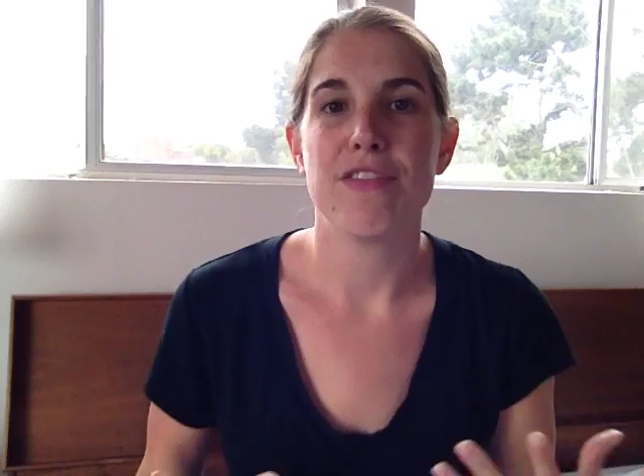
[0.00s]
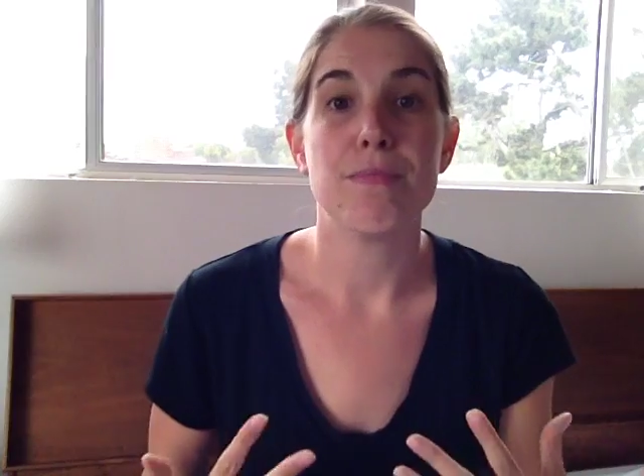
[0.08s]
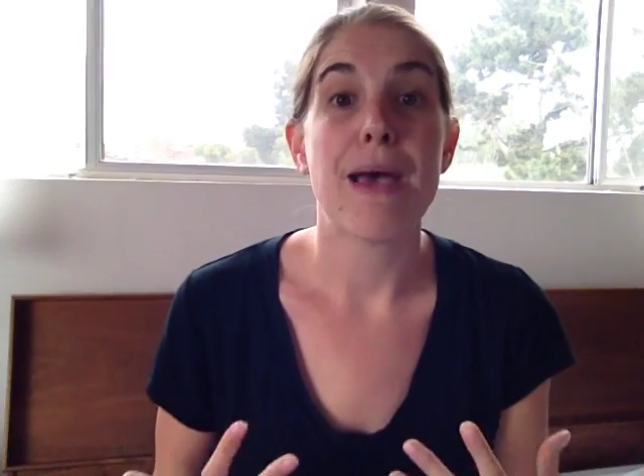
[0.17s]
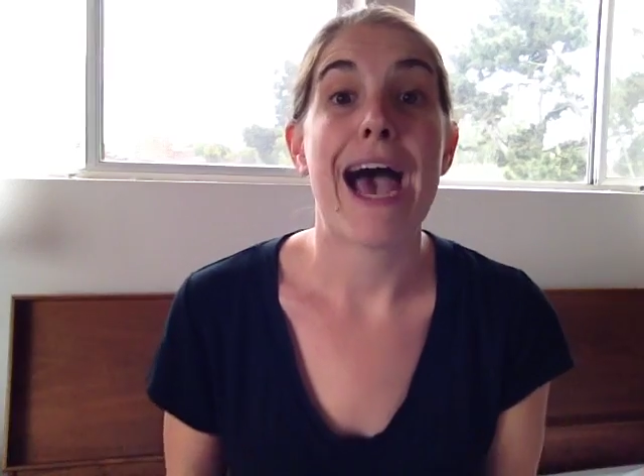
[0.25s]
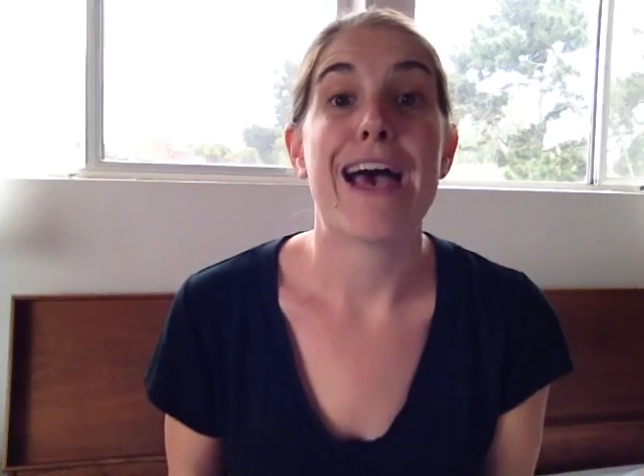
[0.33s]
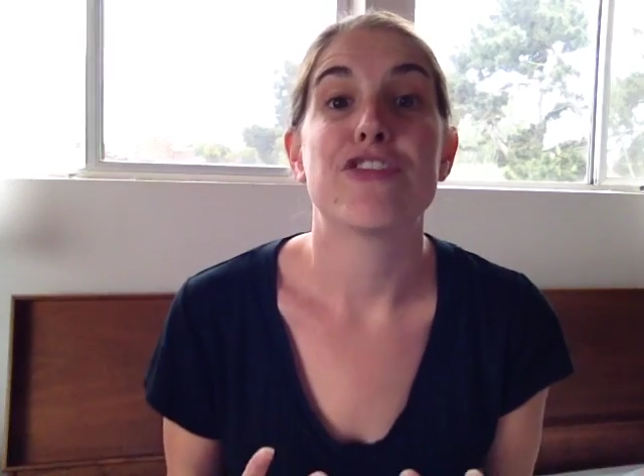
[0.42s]
and
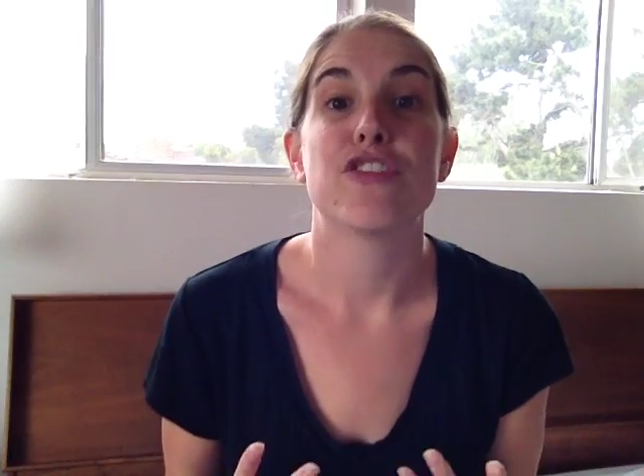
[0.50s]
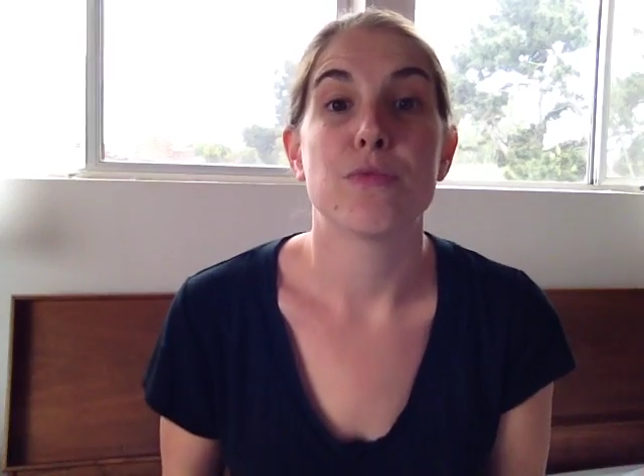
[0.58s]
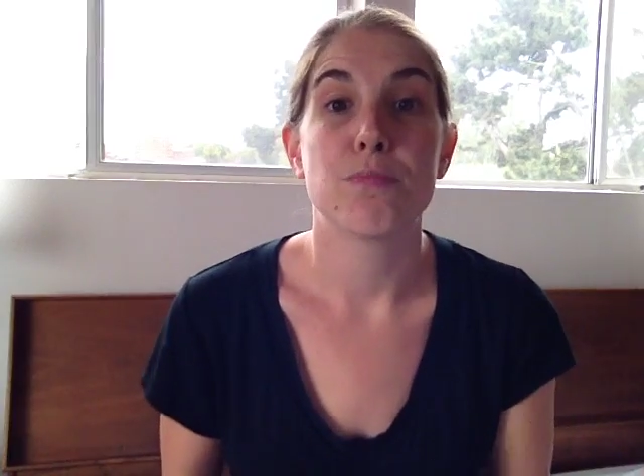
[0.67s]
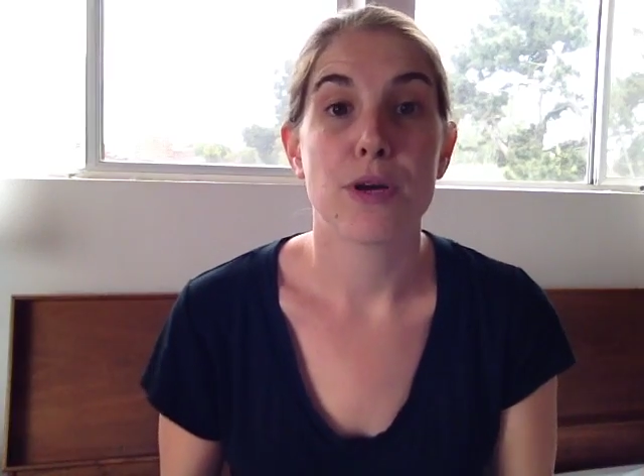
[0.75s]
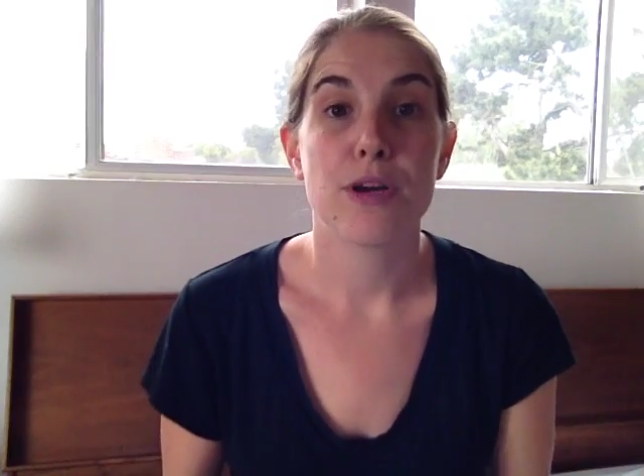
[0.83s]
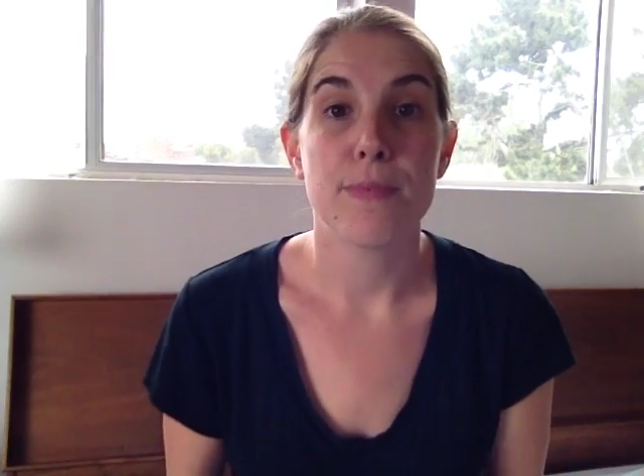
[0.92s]
passion
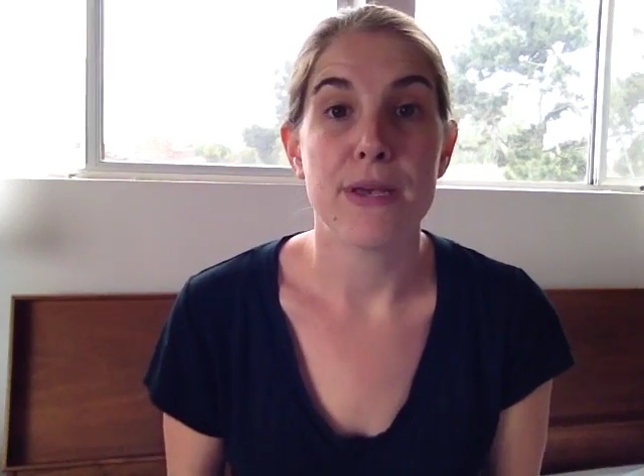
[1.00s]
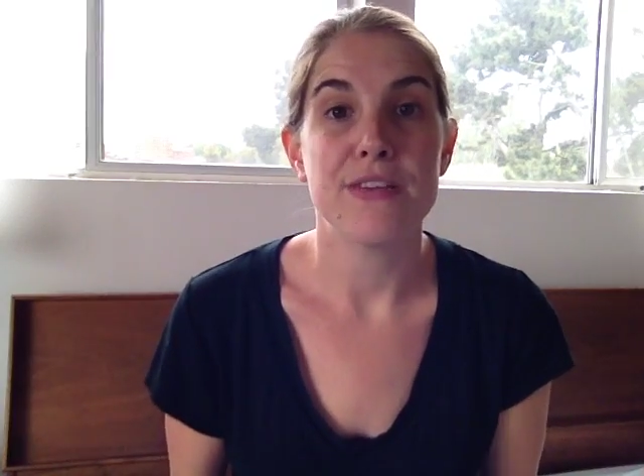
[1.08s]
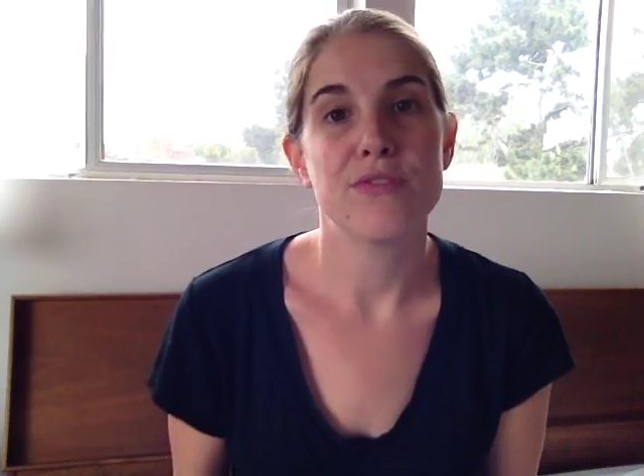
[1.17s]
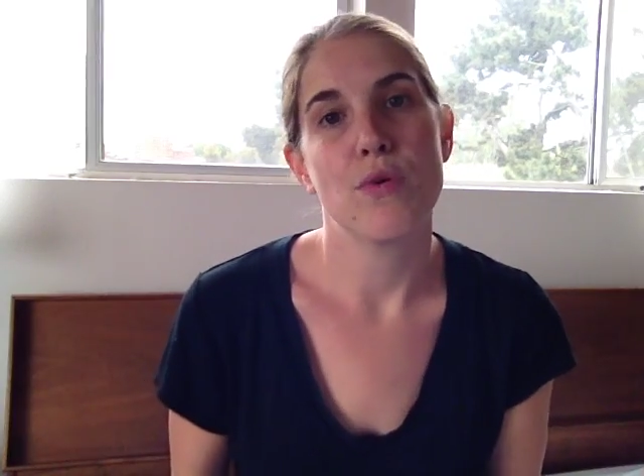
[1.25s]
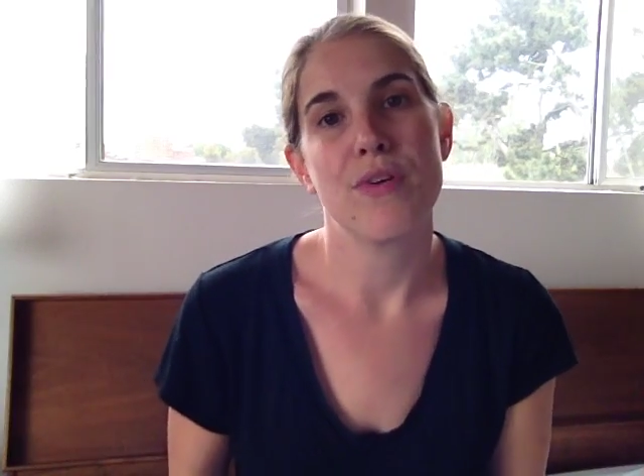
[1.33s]
and purpose,